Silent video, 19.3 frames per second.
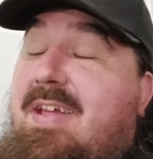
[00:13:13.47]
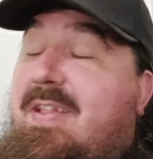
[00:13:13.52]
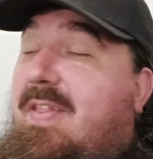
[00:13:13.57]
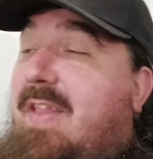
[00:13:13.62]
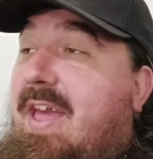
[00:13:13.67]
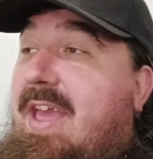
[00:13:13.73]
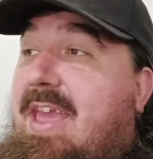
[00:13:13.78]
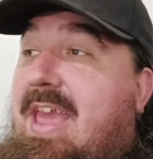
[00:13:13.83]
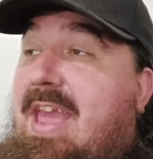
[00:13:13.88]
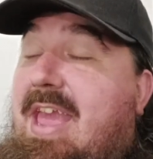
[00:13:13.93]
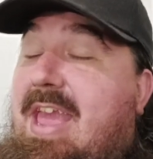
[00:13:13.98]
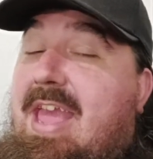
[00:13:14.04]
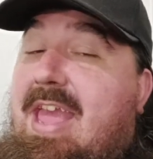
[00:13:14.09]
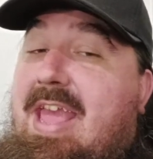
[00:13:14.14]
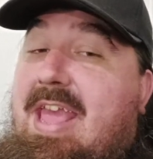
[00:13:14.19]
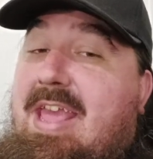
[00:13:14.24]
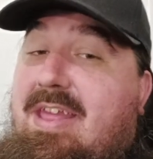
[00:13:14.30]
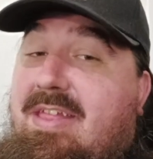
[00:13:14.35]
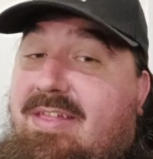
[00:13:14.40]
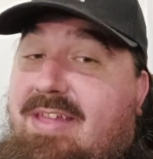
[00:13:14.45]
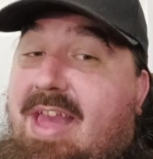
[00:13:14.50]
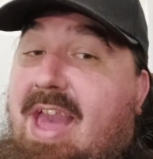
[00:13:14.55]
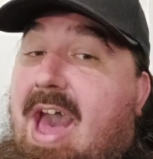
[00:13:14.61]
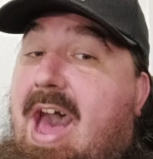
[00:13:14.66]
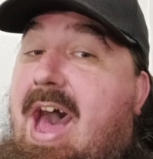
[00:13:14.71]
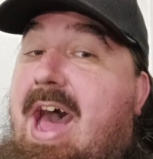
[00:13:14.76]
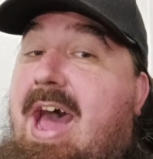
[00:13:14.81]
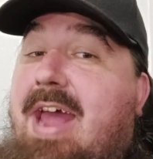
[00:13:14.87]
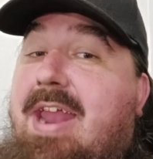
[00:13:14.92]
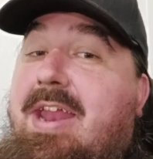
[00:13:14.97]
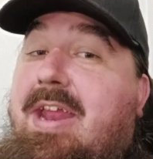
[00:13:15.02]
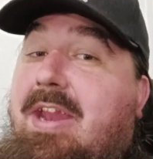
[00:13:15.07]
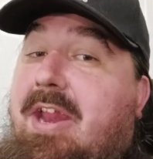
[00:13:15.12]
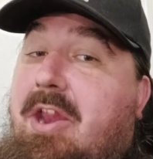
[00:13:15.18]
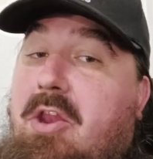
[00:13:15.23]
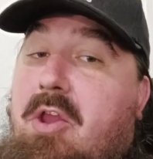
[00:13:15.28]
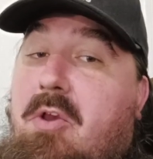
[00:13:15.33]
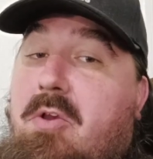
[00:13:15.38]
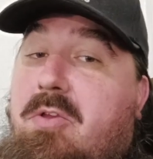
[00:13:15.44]
Like, he's God, and
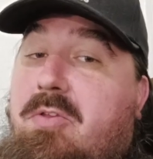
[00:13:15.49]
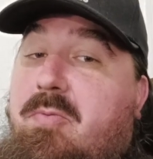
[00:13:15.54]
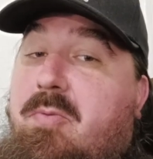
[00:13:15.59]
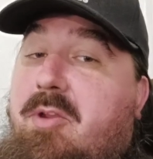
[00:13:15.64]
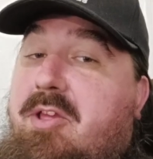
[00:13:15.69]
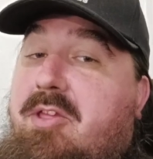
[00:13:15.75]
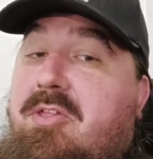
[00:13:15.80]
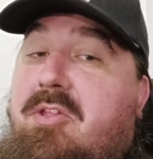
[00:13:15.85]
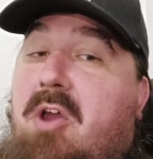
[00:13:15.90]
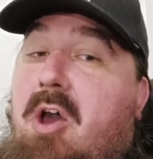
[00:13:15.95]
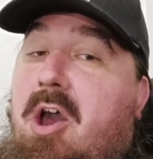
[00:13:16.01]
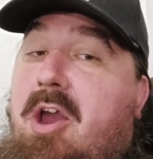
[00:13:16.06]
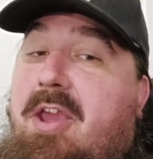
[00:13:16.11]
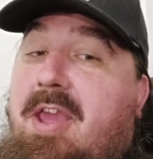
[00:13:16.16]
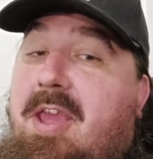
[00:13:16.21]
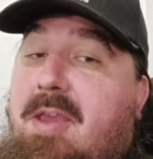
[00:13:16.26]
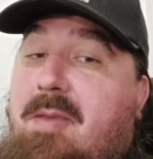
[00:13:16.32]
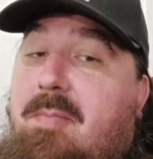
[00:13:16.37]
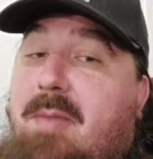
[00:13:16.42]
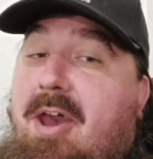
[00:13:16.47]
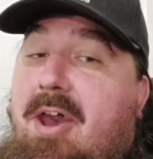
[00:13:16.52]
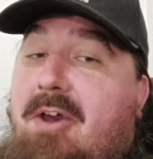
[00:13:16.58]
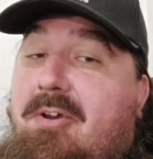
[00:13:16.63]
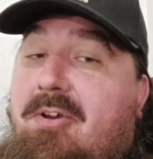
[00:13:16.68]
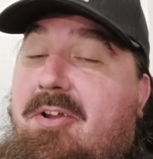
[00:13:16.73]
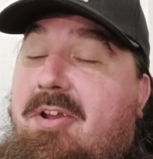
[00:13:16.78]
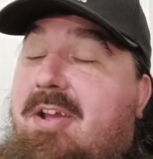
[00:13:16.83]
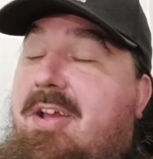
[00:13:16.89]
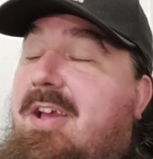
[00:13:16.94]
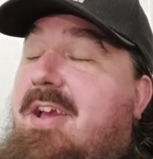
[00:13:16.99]
he knows what he's talking about.